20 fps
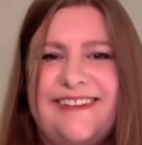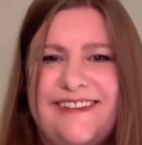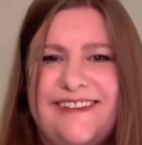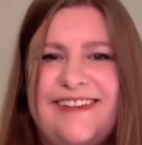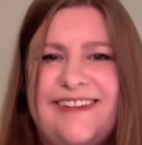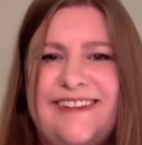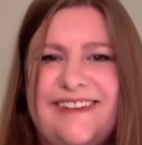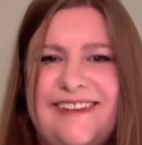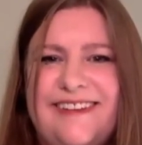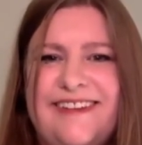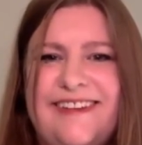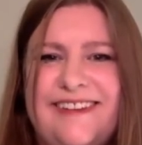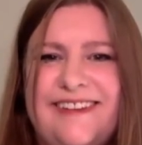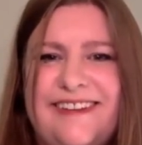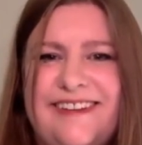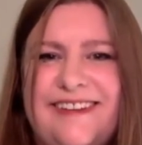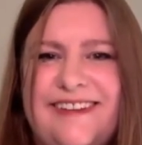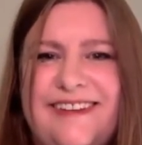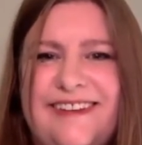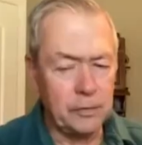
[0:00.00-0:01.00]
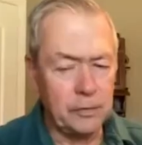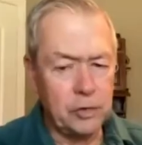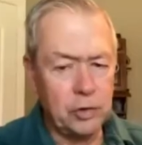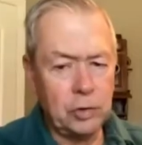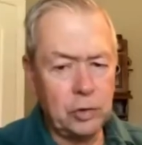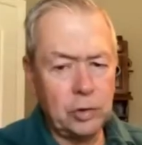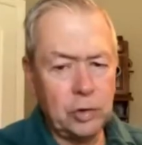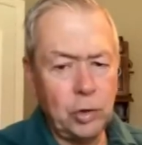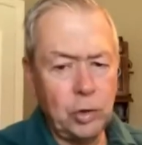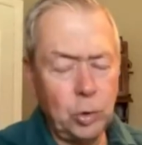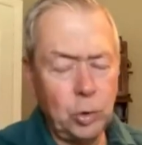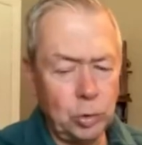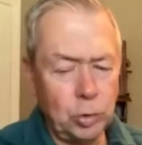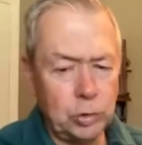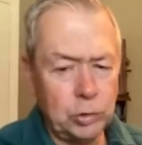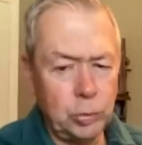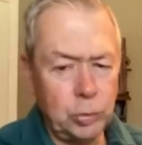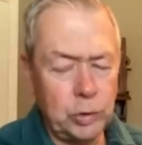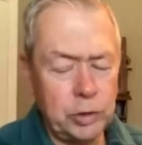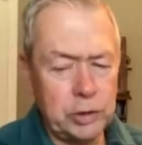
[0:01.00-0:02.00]
You've got the set of
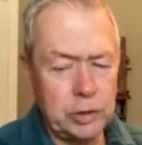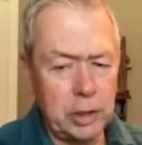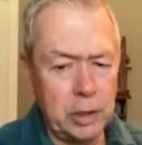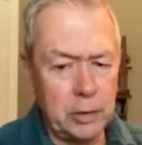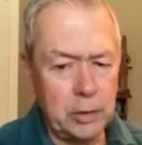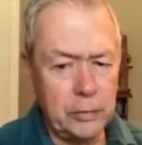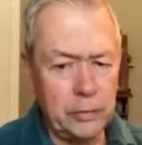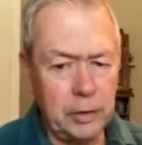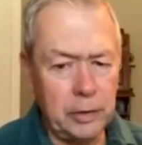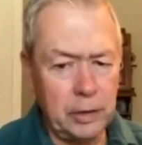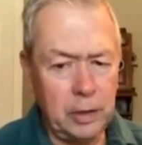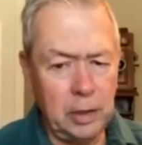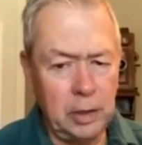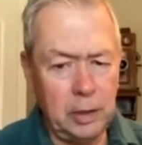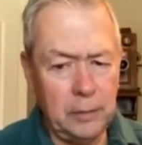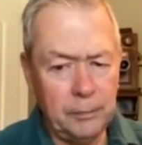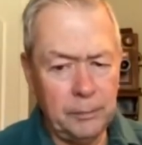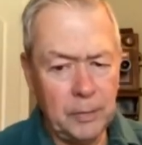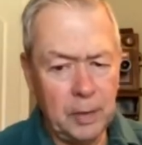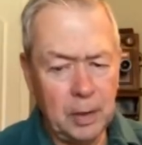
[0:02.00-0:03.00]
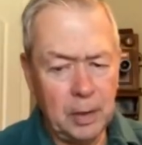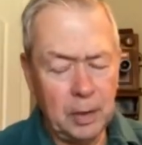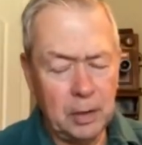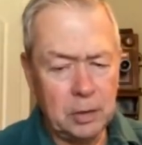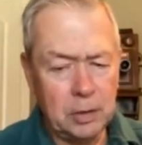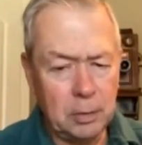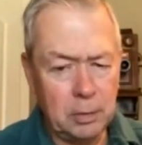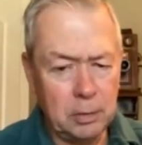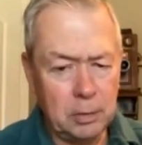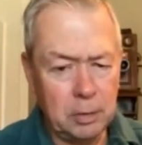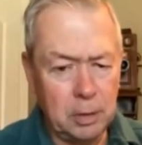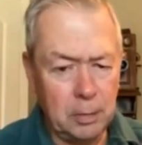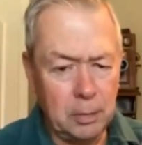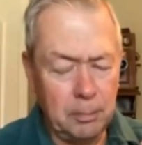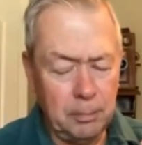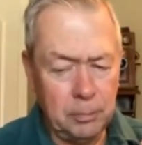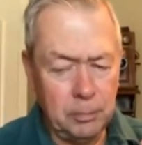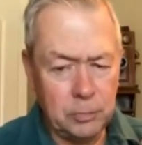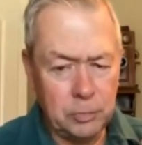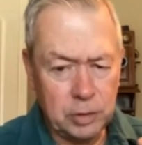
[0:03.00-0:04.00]
tools, which are the
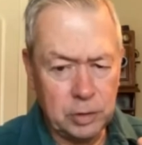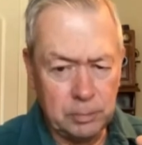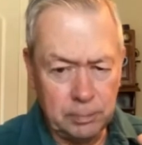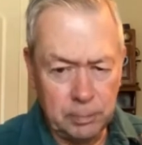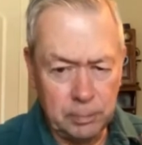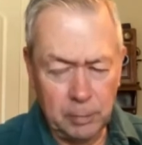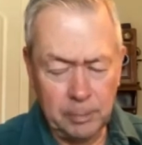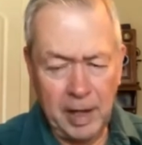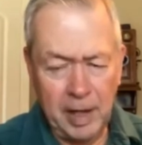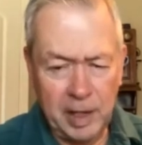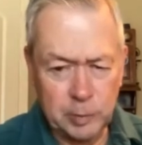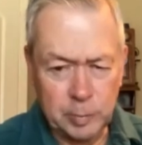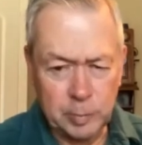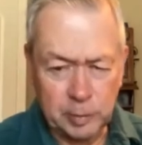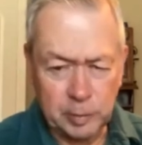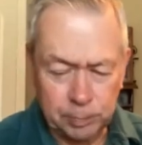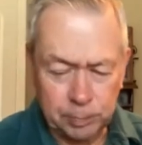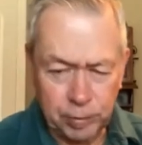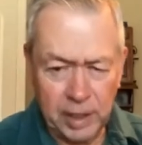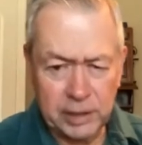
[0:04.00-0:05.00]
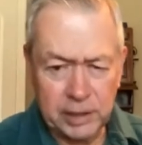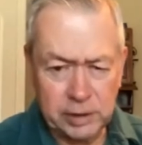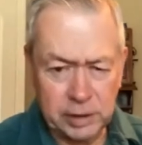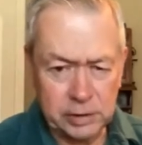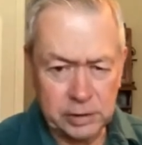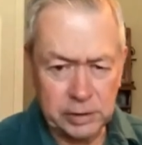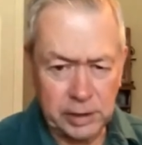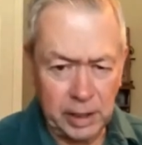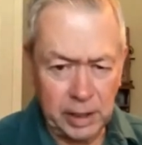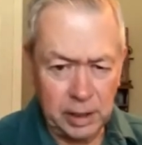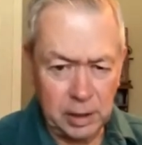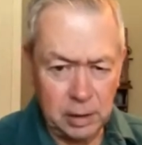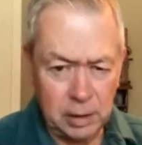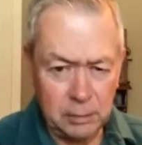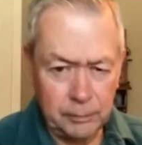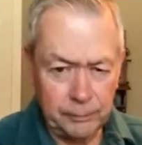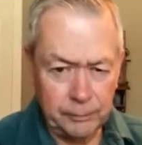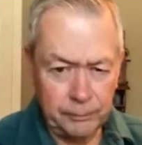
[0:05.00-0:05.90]
management, the project side.